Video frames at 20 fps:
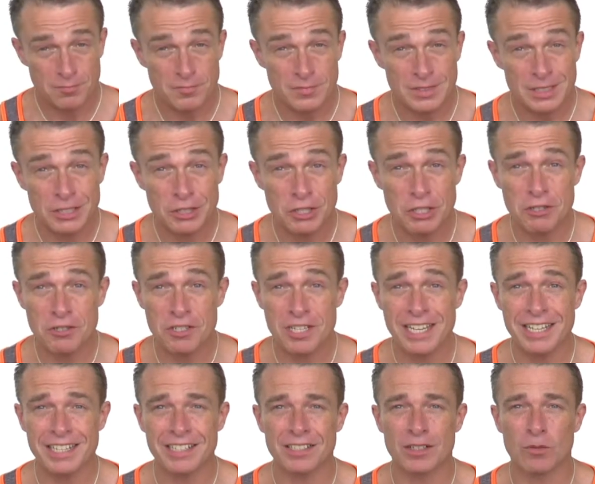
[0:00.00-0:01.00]
So you can
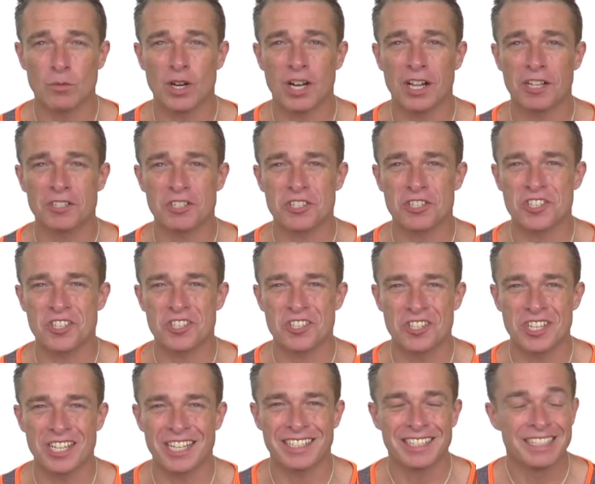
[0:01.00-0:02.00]
take a little while just to
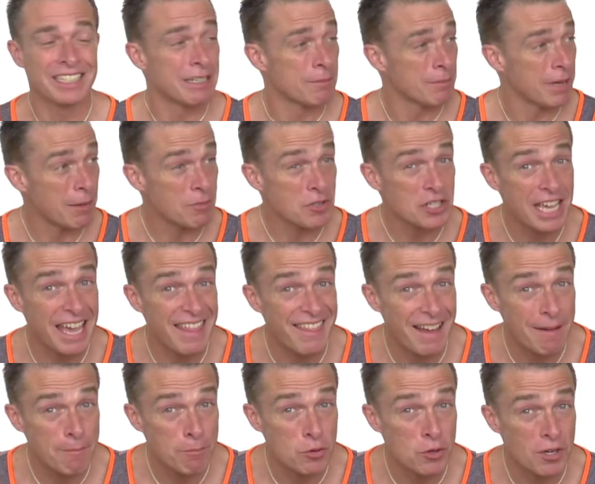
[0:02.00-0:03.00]
sit, perhaps get
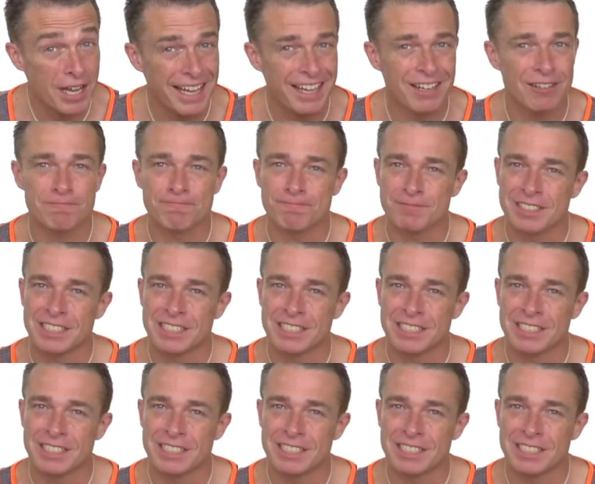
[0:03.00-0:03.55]
that book out,